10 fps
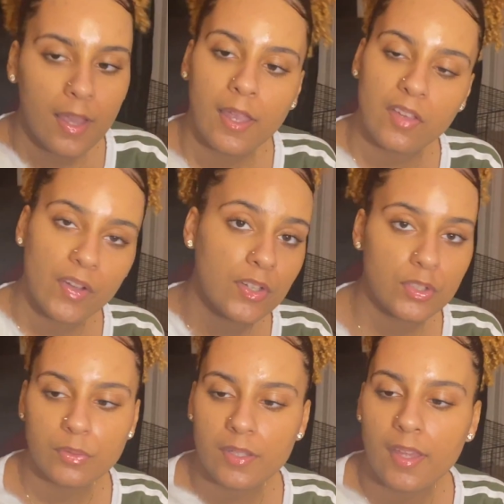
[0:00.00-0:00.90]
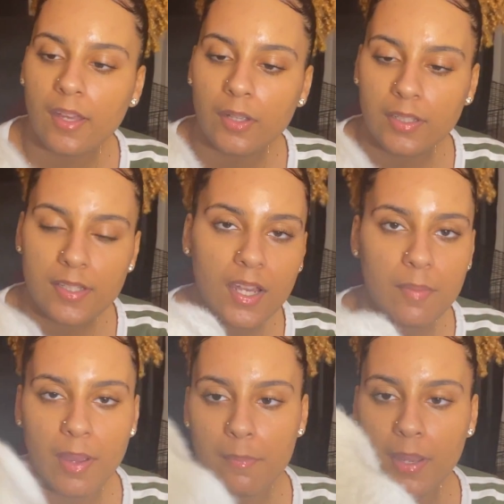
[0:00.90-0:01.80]
If I do wear that anytime,
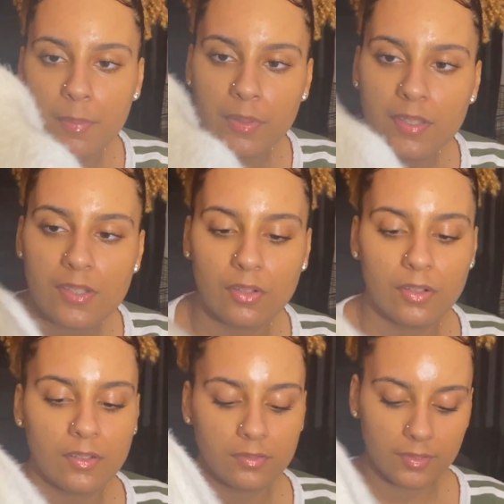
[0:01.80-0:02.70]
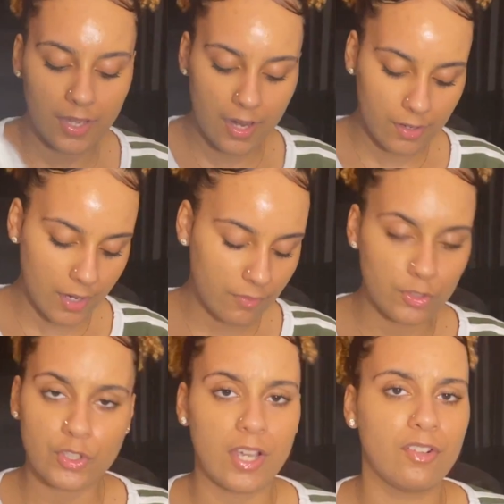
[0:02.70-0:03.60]
I might put this on. I have to
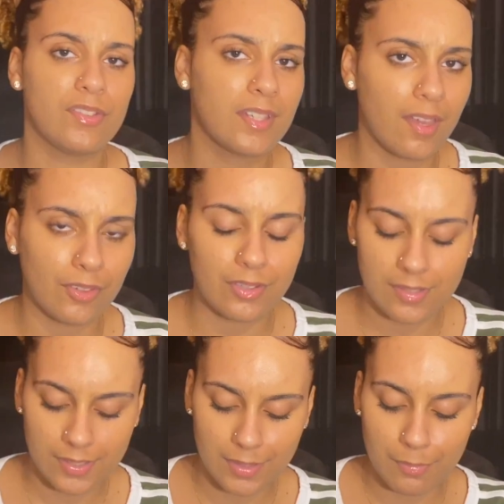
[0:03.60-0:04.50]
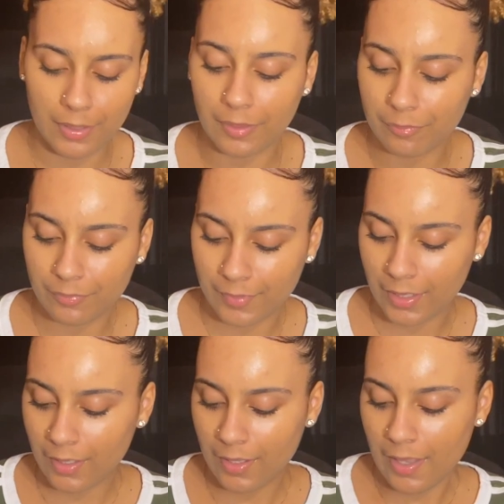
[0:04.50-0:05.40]
try it on together to see, but
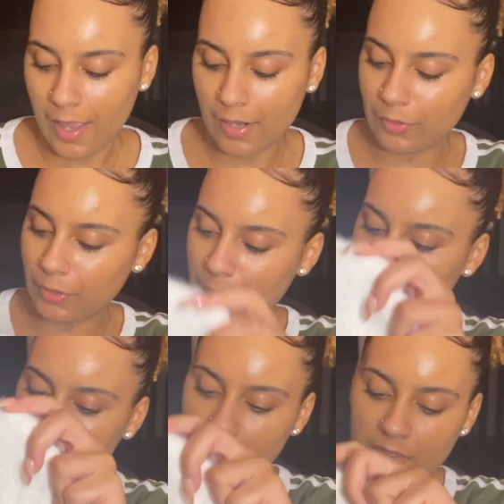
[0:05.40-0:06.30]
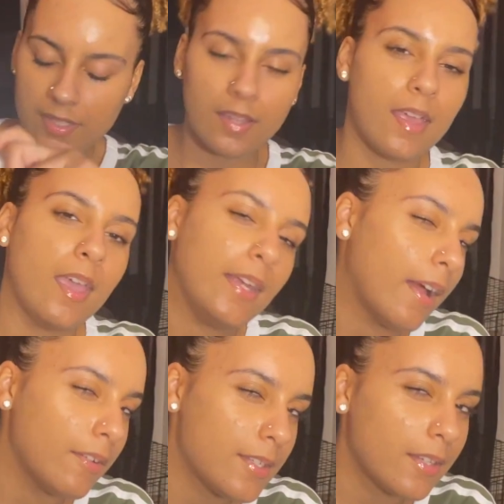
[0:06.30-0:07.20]
I don't know. I give this like an 8
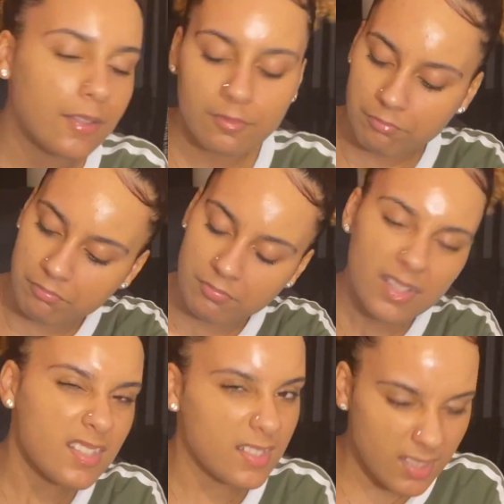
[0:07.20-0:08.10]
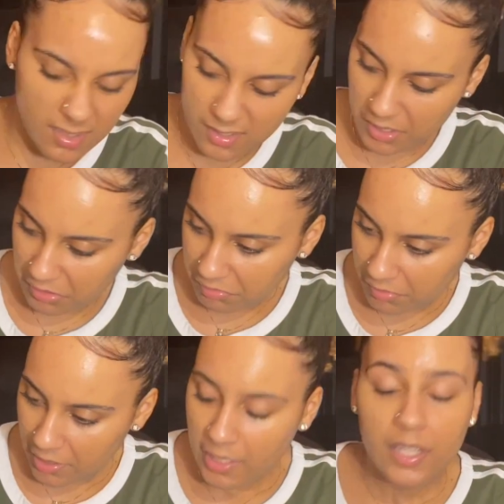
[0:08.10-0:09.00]
out of 10. It's decent
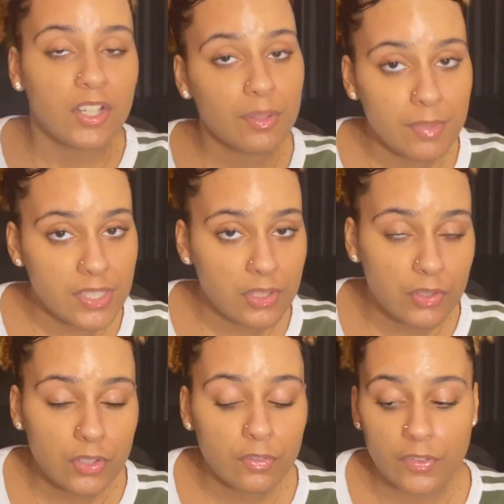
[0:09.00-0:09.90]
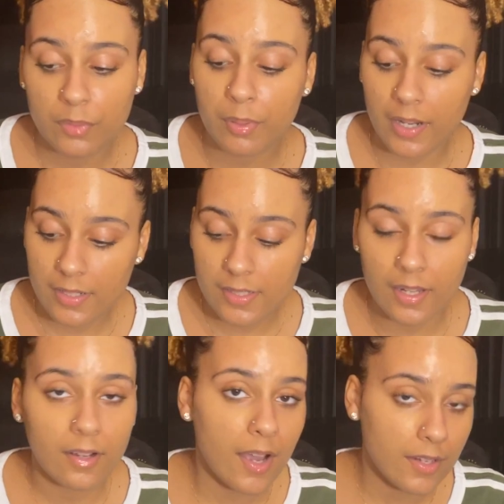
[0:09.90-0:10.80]
good material for the price that I
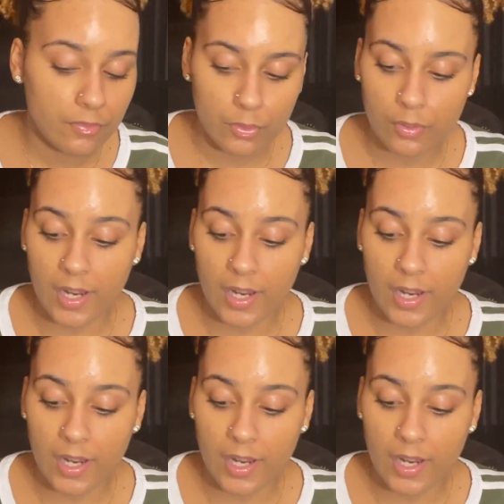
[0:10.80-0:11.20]
got it for.